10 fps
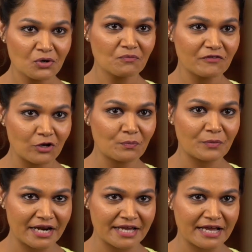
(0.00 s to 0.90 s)
Anulom Vilom
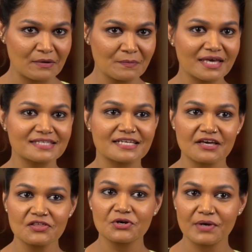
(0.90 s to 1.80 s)
Pranayam is
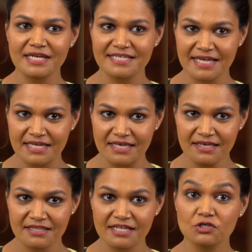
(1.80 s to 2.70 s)
another great
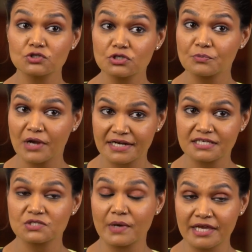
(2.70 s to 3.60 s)
technique that you should
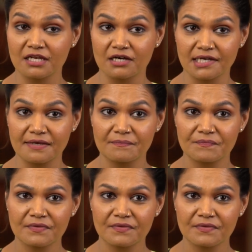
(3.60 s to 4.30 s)
practice regularly.